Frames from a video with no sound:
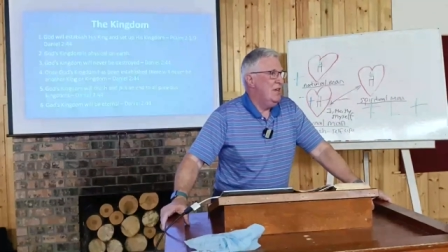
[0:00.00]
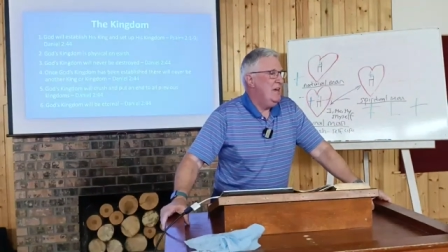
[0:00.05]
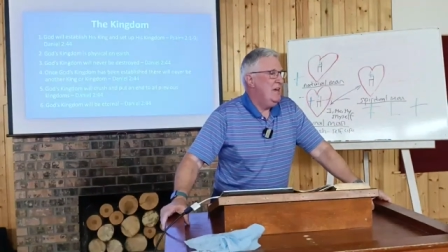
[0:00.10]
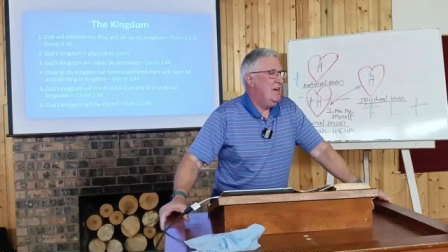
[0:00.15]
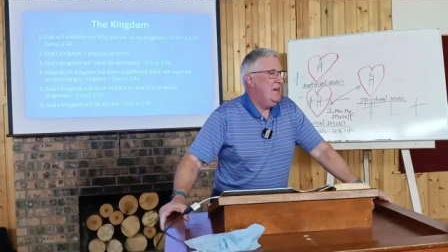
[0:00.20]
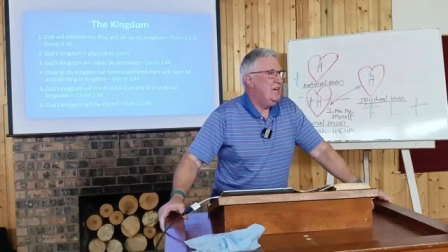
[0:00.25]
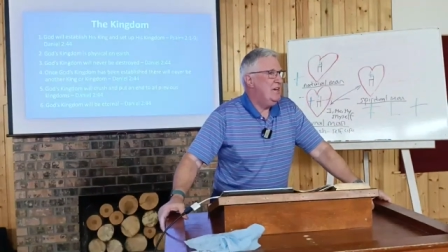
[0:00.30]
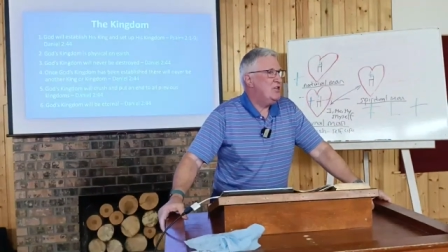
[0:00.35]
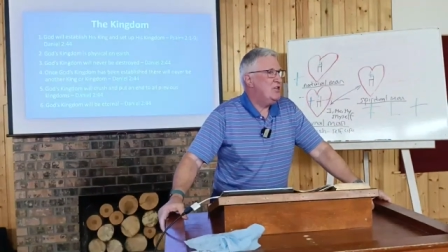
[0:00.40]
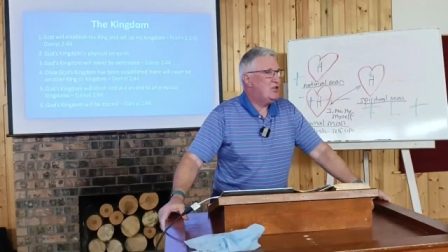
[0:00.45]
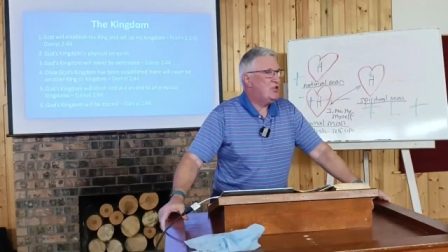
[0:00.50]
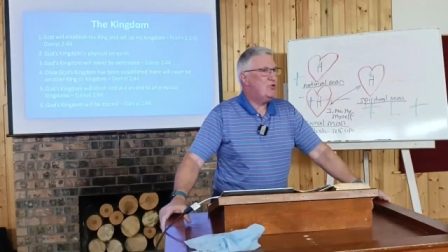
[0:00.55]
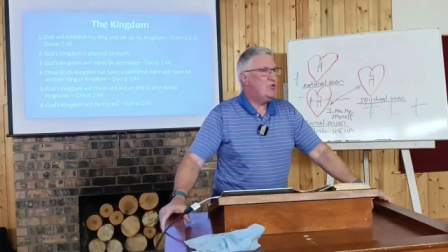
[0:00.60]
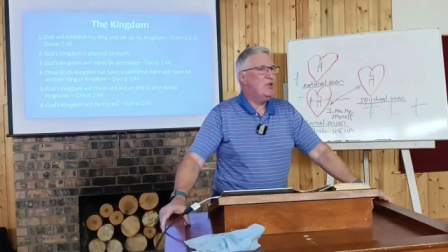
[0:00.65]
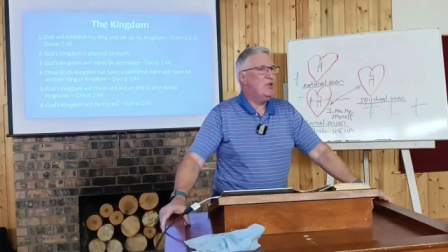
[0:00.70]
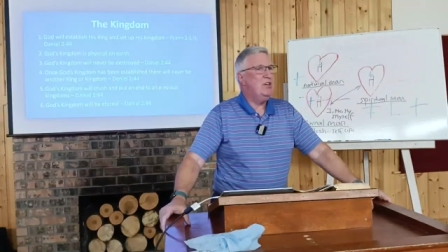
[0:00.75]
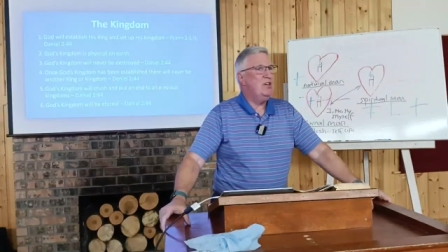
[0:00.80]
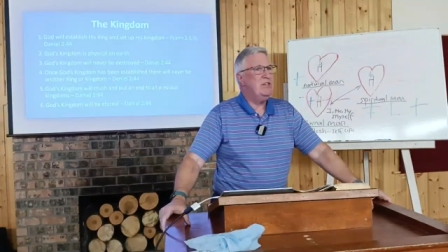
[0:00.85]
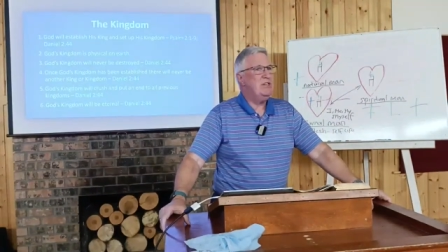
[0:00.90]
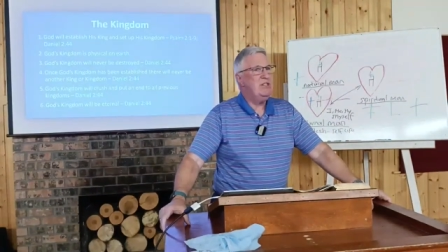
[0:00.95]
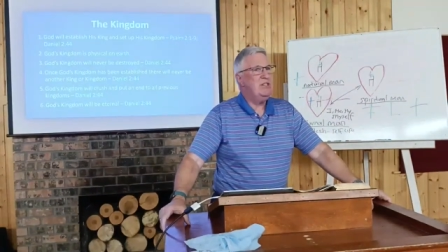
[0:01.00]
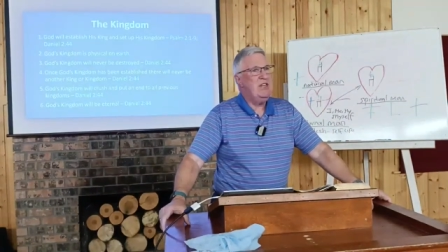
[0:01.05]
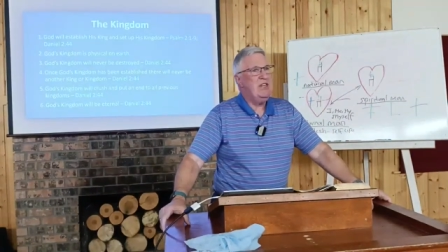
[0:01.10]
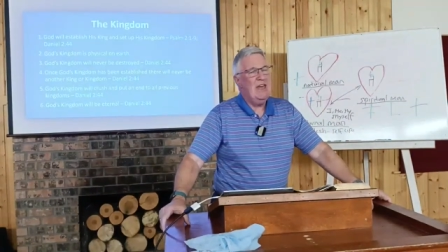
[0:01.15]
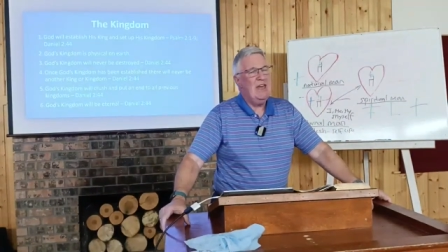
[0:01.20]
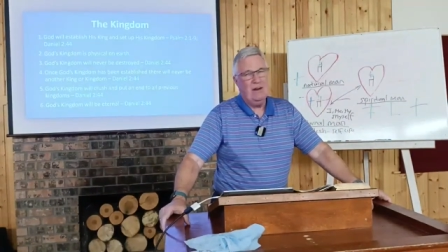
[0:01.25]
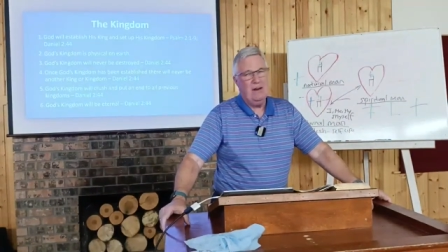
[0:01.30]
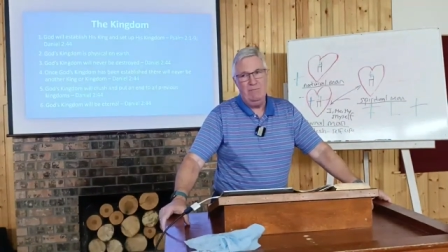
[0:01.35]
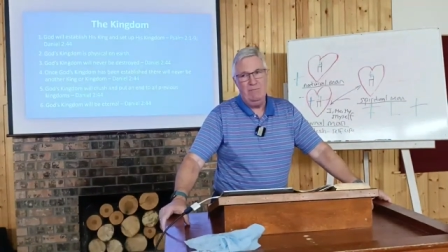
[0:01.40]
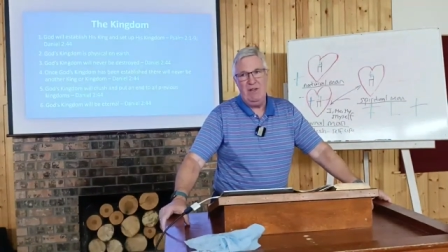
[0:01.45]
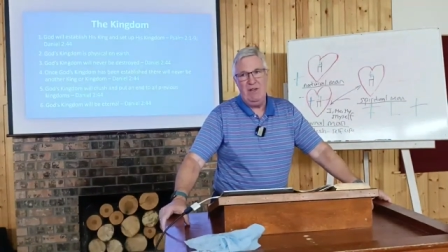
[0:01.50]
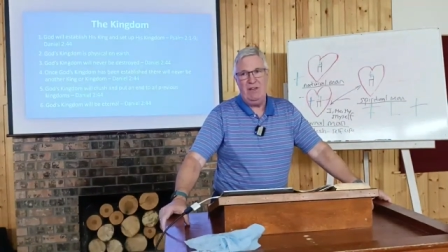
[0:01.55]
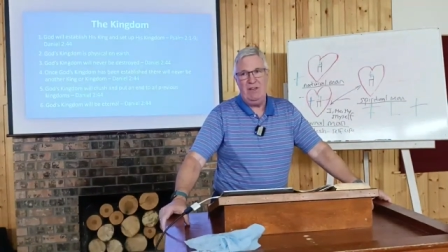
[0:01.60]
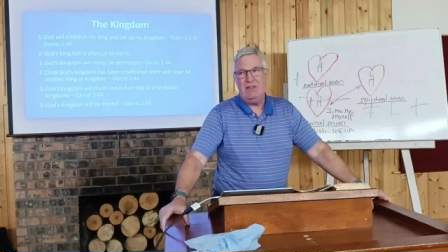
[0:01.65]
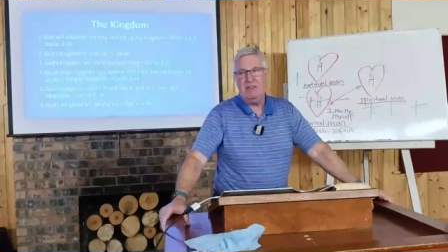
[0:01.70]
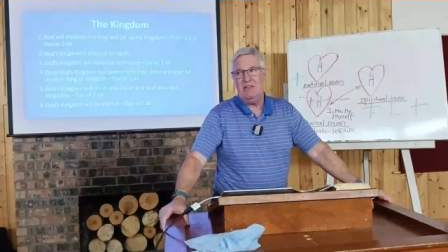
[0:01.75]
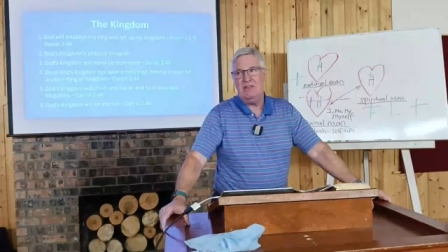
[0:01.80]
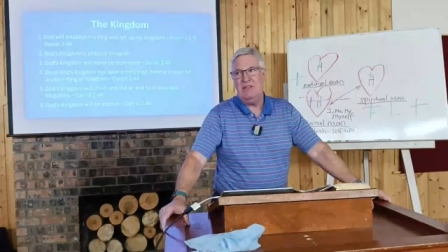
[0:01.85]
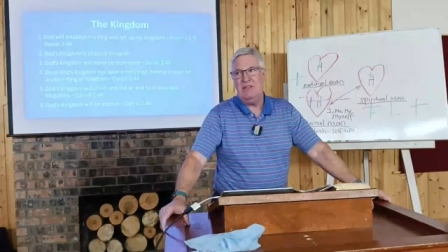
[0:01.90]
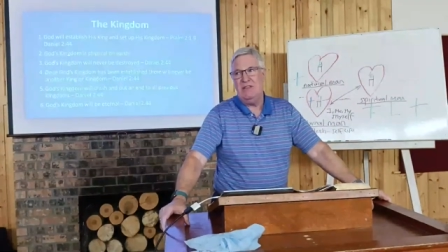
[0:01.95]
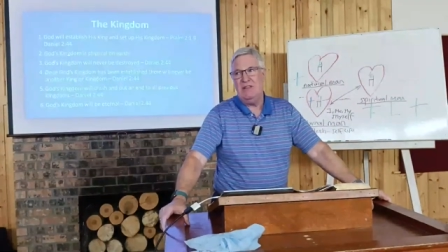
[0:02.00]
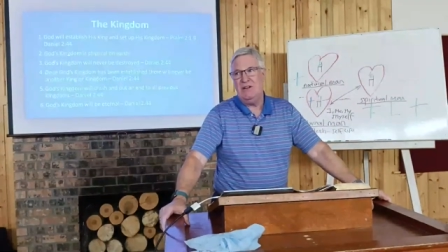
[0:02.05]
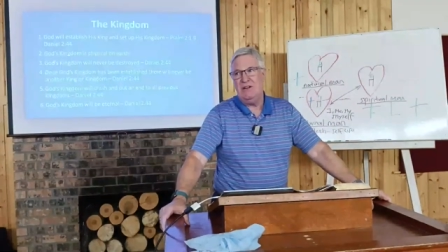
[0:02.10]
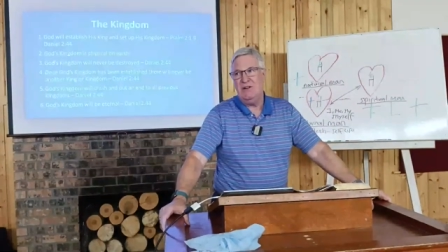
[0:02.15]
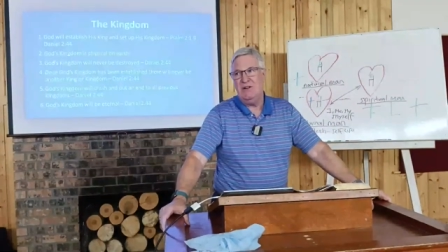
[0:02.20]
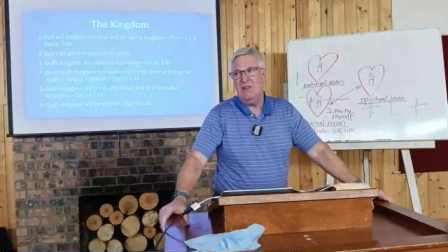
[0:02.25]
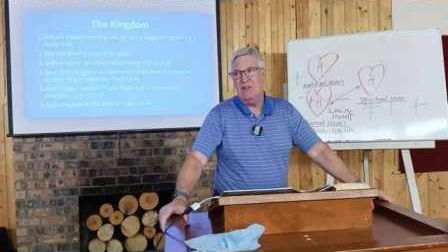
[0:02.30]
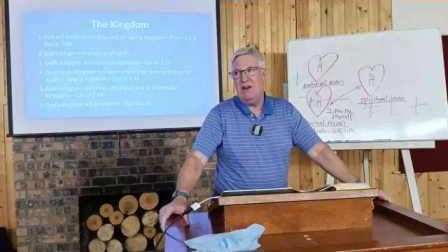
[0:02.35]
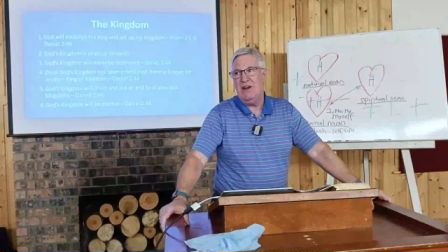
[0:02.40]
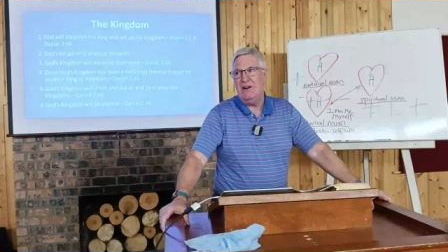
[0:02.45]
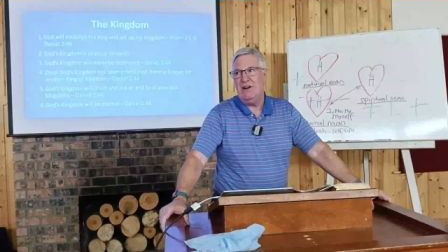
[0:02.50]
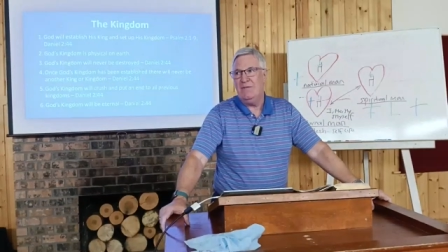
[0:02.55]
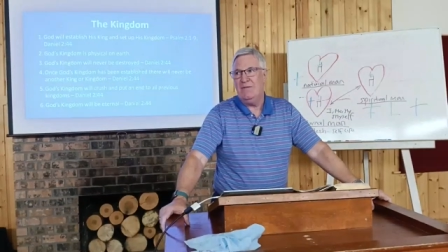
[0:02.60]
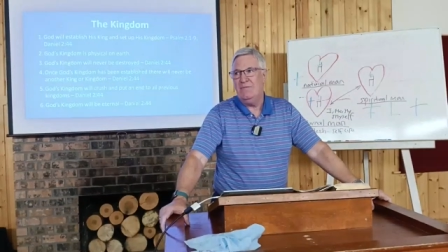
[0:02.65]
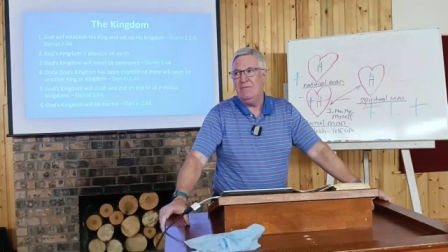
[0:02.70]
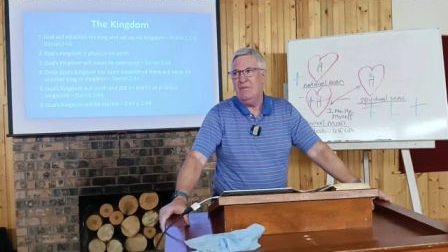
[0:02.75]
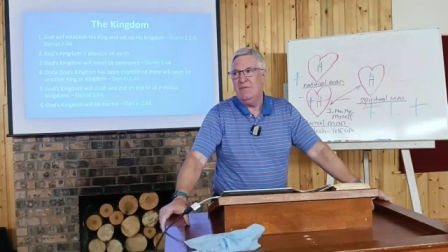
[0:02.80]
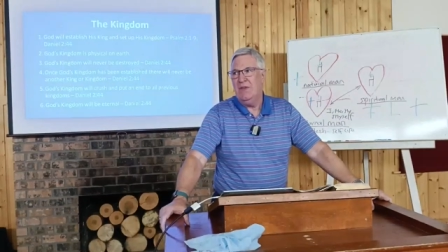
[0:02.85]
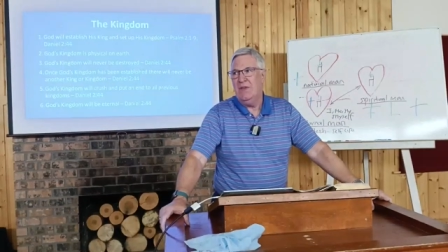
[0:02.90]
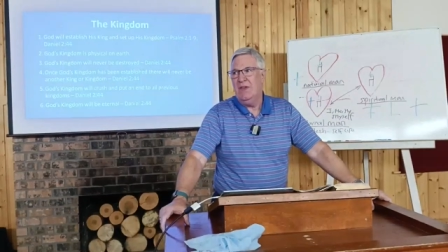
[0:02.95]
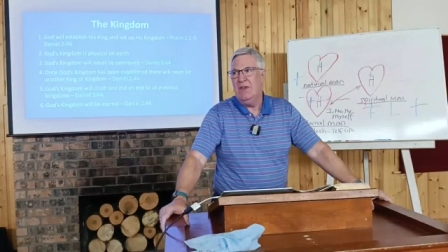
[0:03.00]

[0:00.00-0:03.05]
He destroys the enemies that are there.